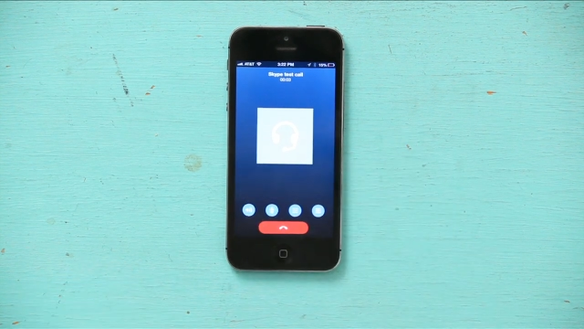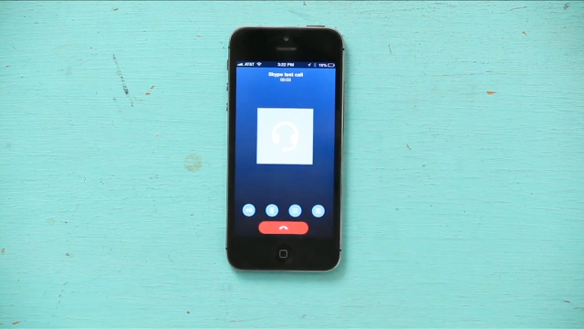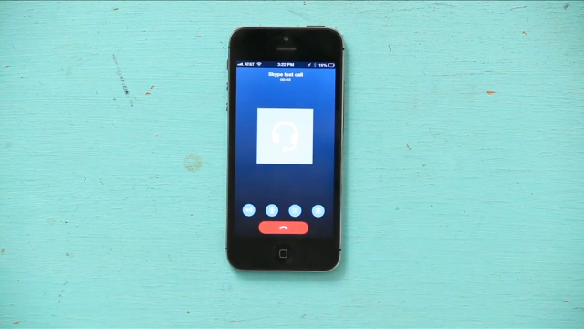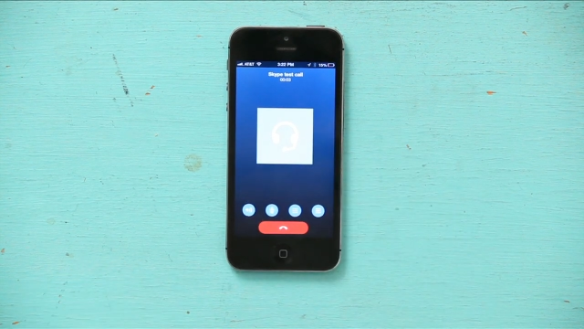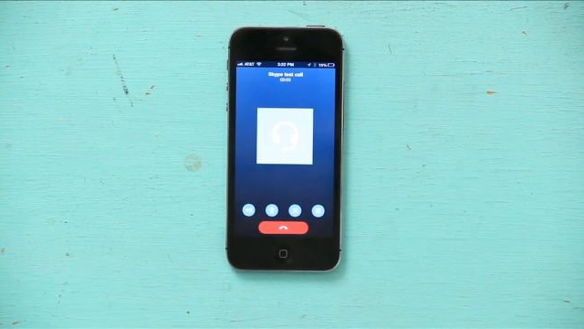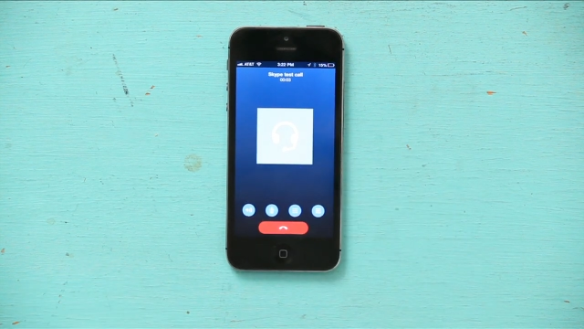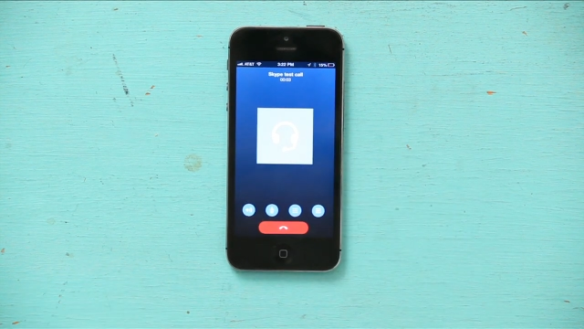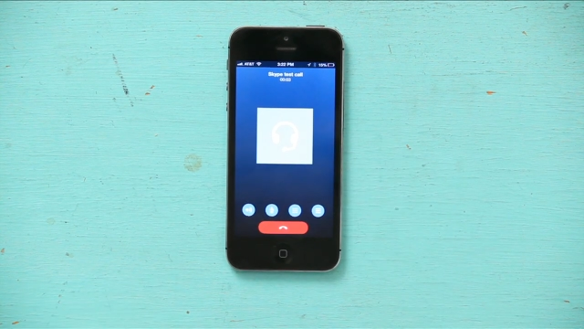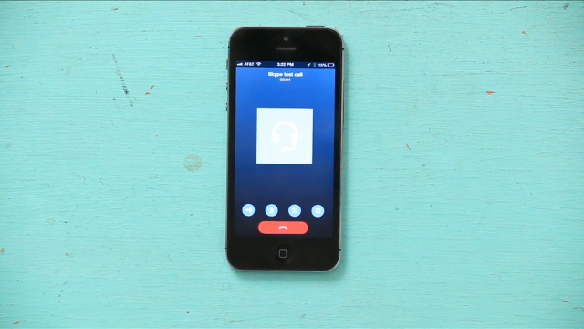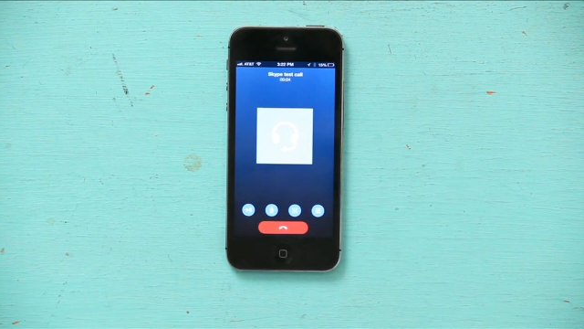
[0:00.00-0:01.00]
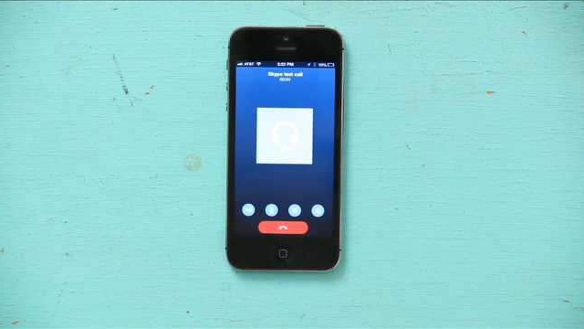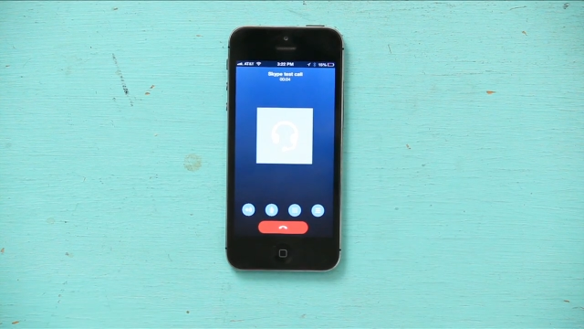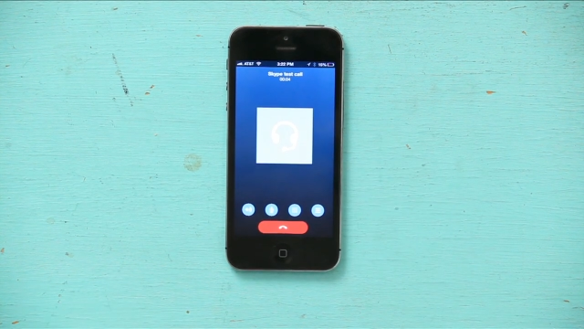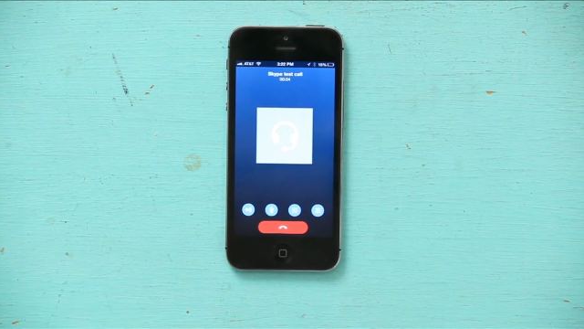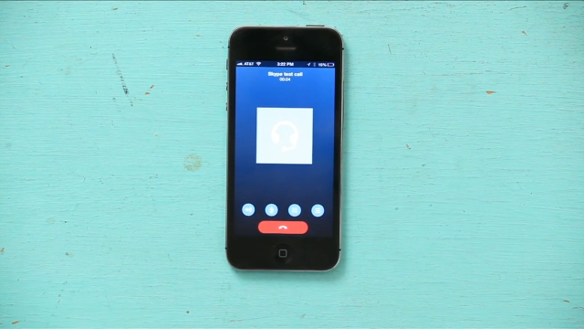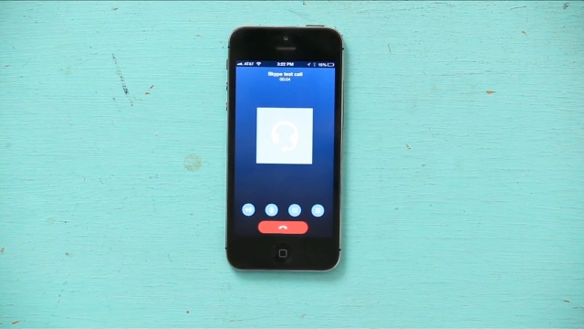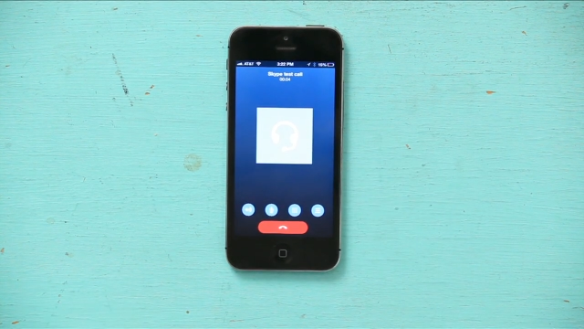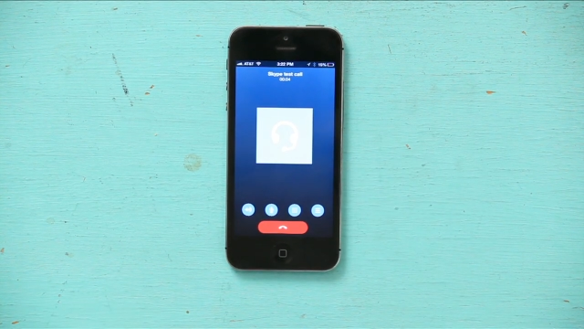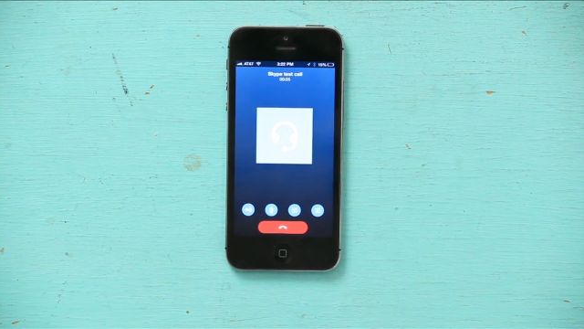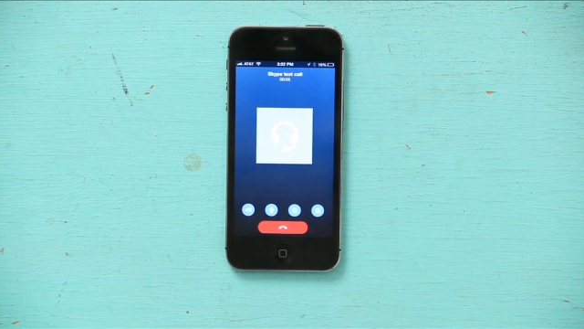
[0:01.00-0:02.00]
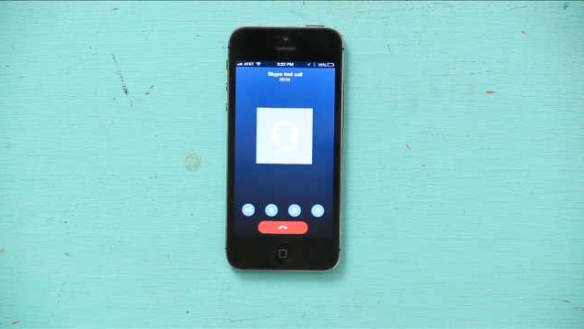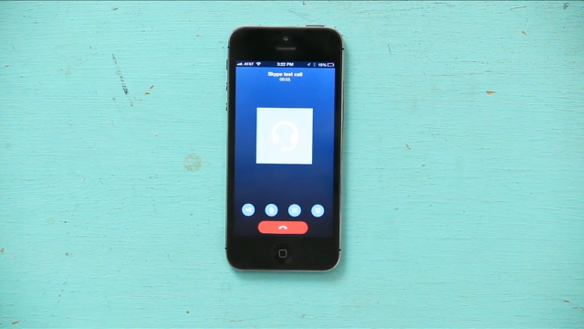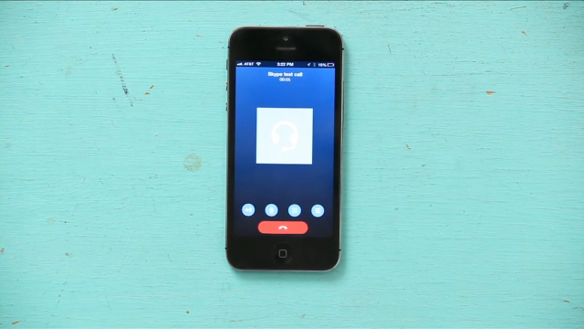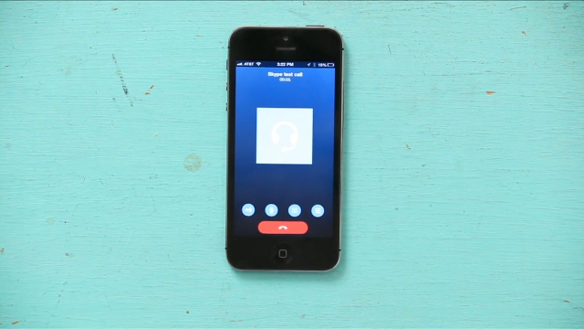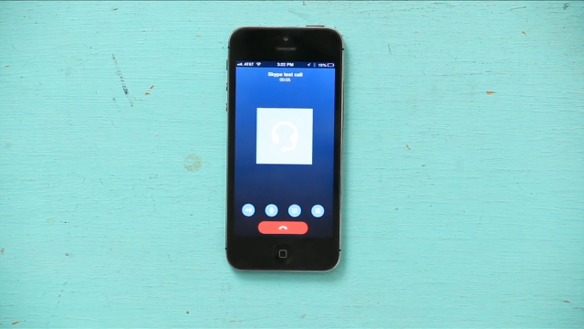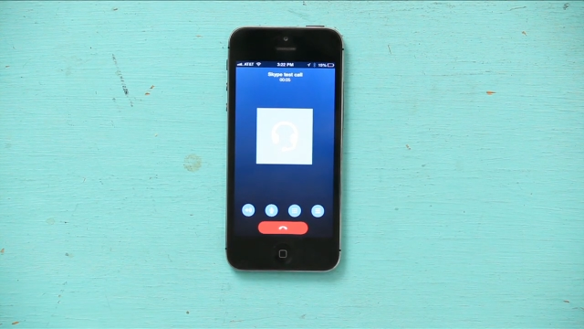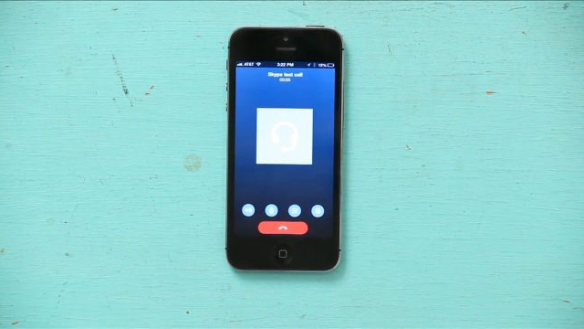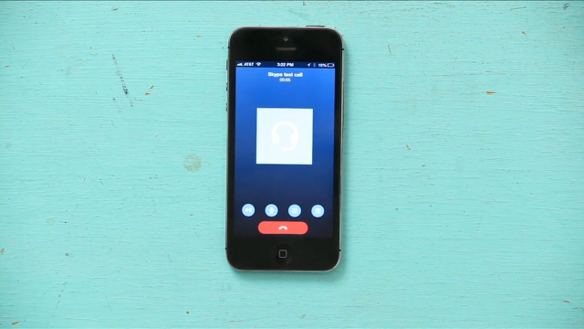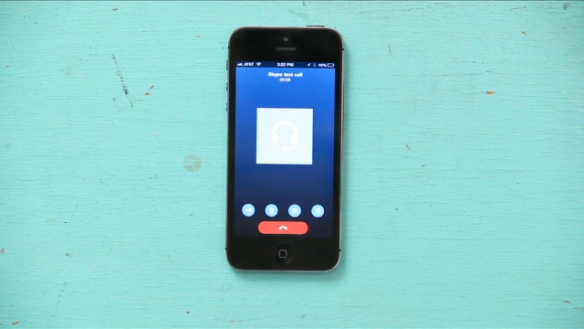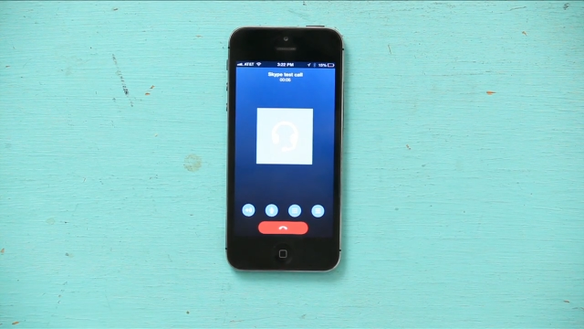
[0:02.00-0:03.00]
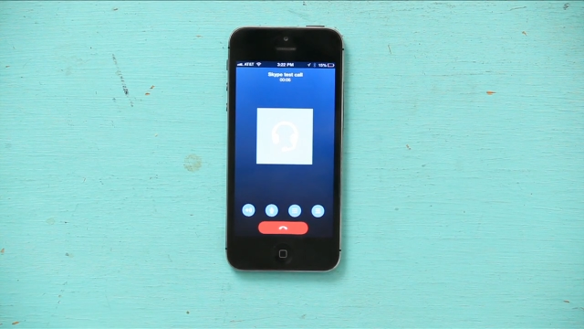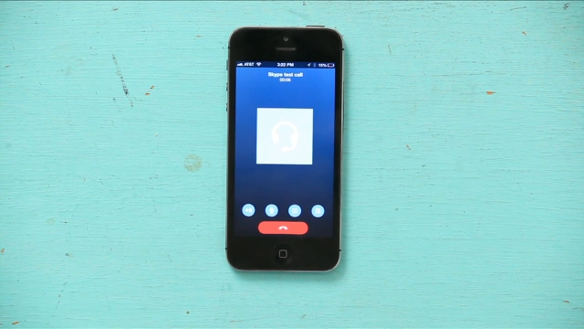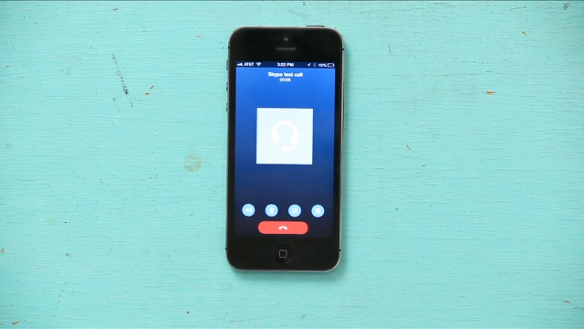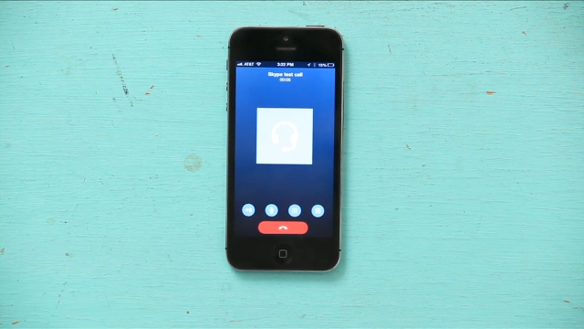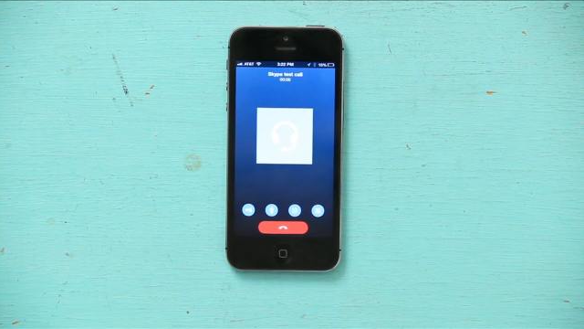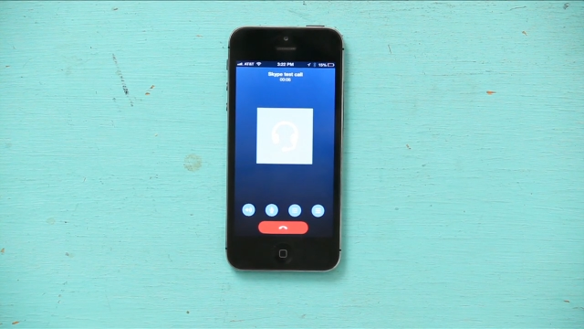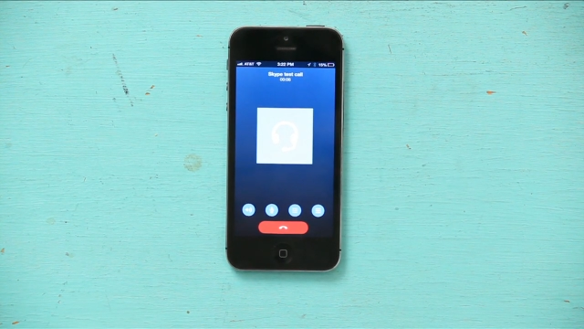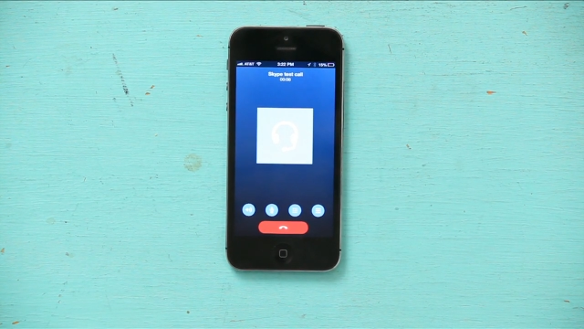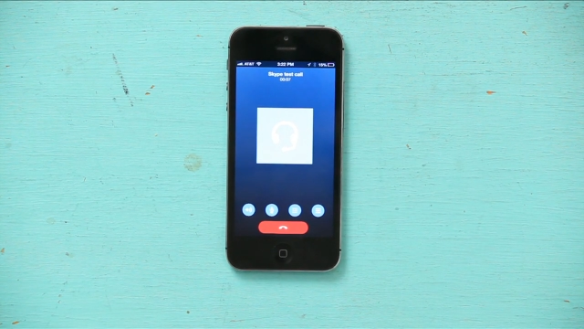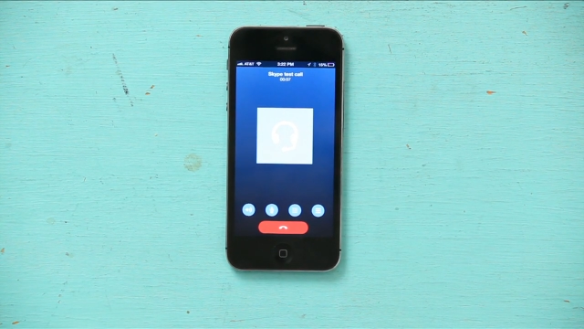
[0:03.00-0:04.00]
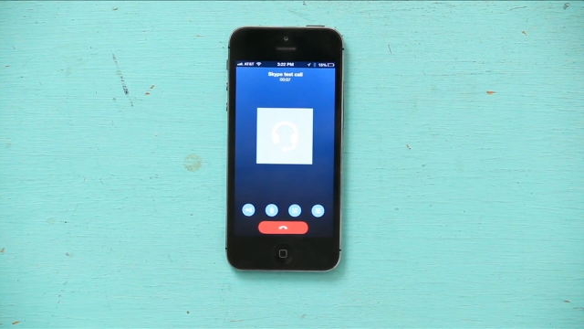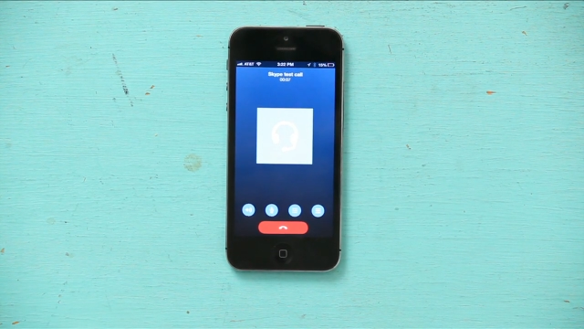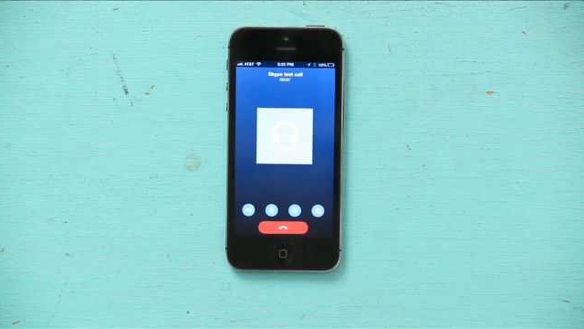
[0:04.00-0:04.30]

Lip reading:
[unreadable: no face in view]